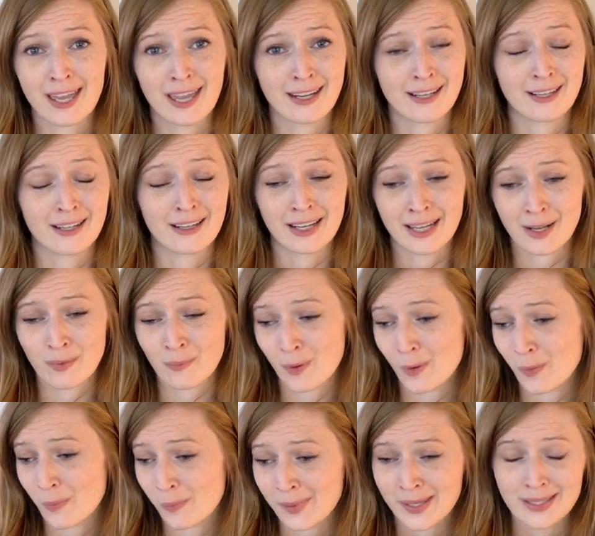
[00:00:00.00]
and an
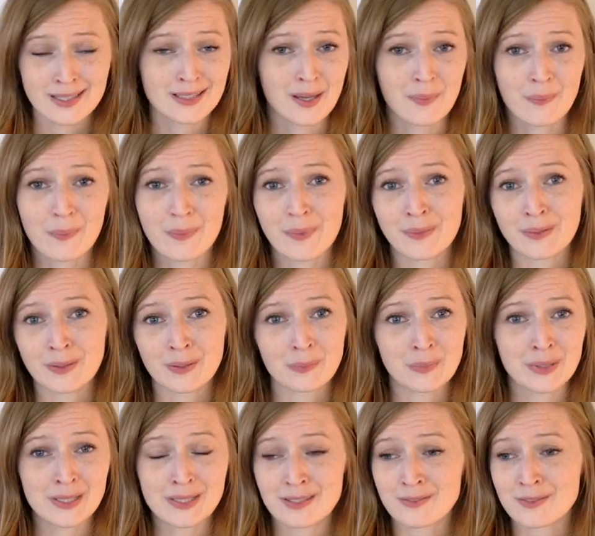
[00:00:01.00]
animal picks up a little
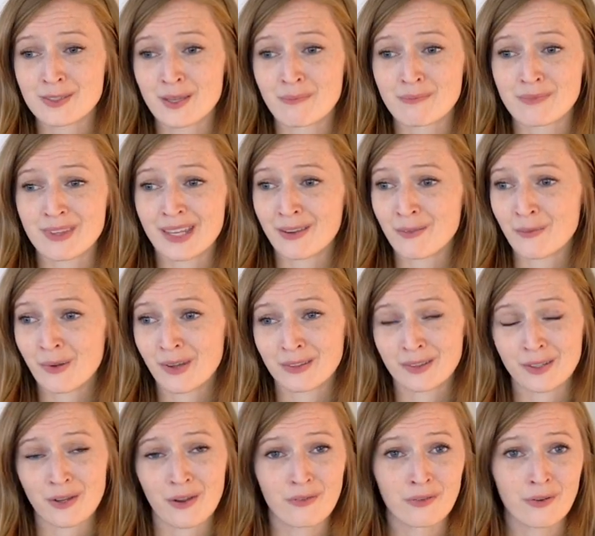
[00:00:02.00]
piece of something when
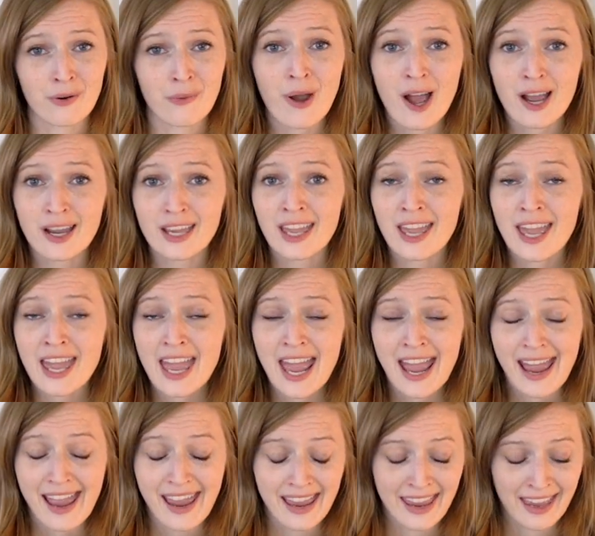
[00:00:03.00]
they go for a walk.
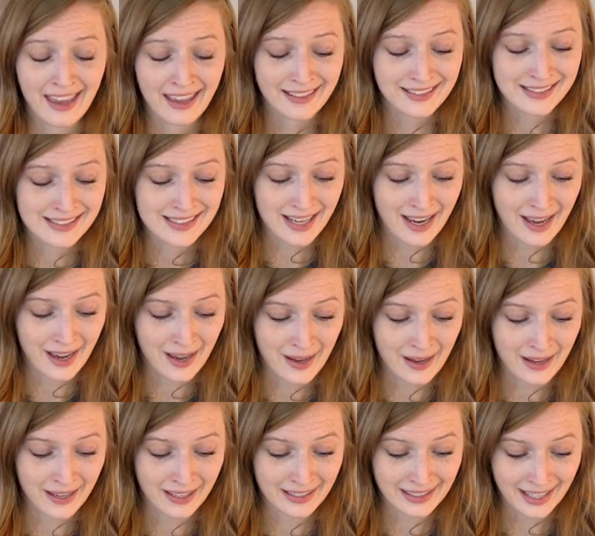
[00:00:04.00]
And
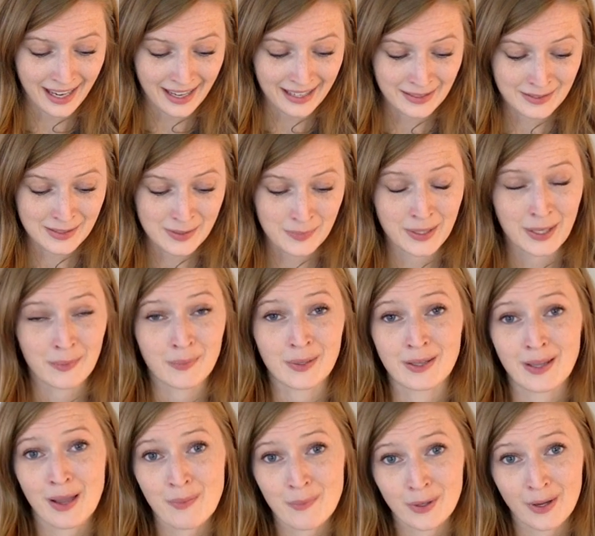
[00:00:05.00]
uh, yeah, it's becoming
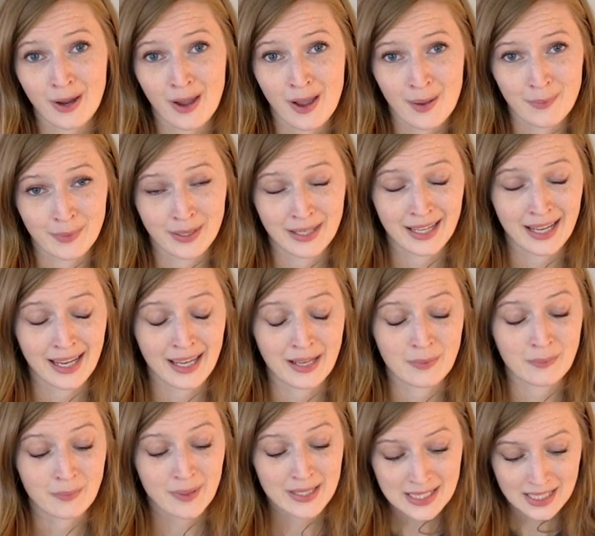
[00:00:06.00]
a lot more common.
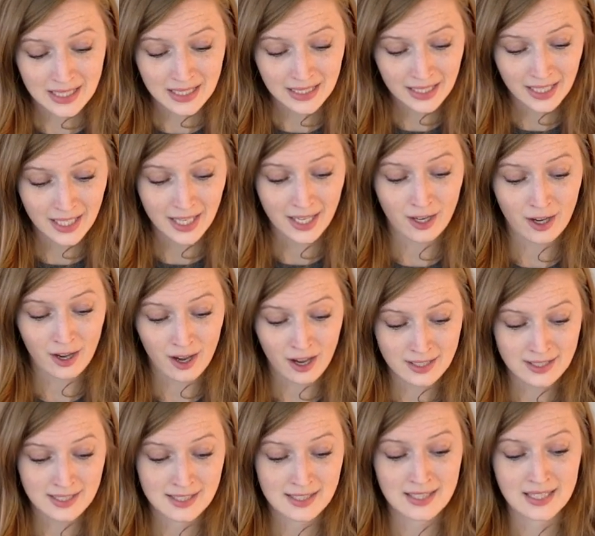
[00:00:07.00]
And basically, it
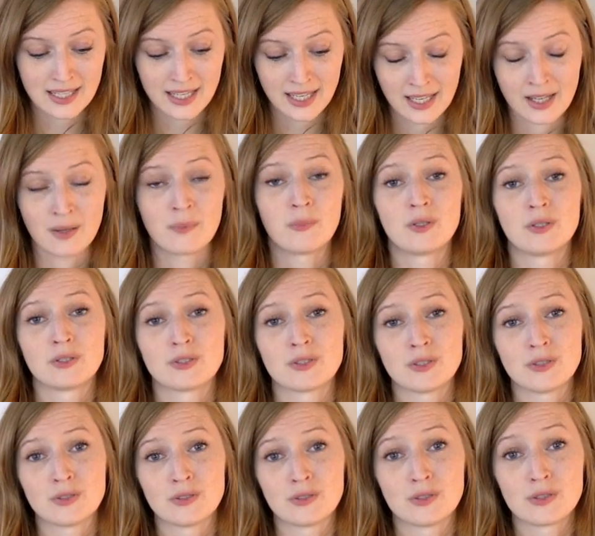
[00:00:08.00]
causes an animal
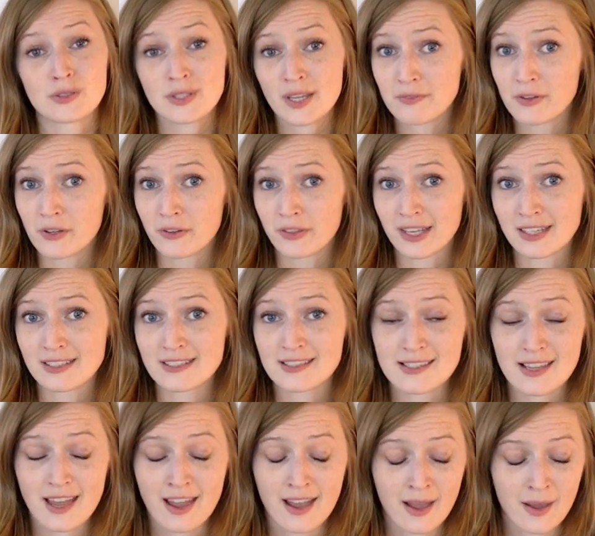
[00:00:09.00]
to do several
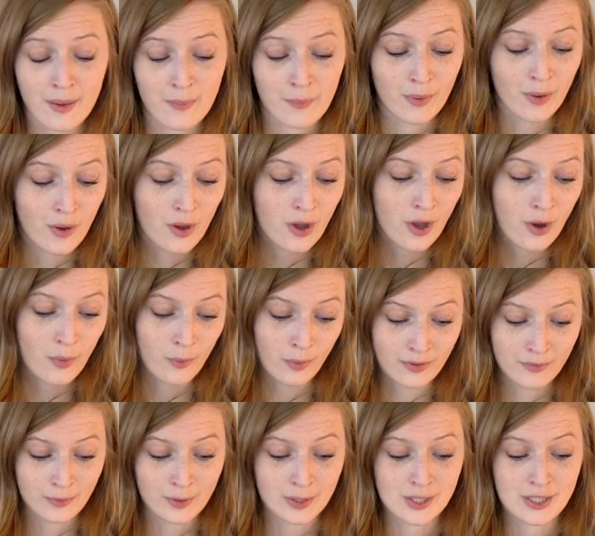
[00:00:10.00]
things, um,
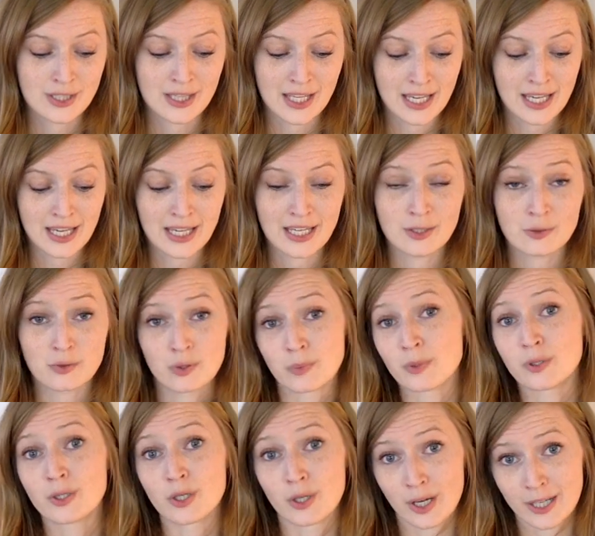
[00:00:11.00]
one of which they
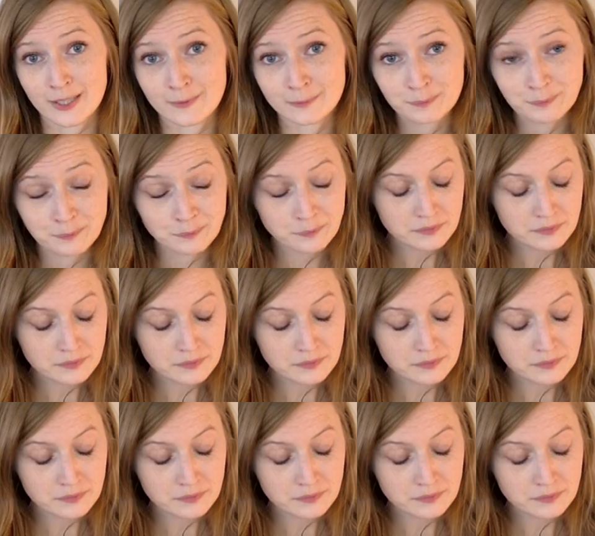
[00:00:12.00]
dribble urine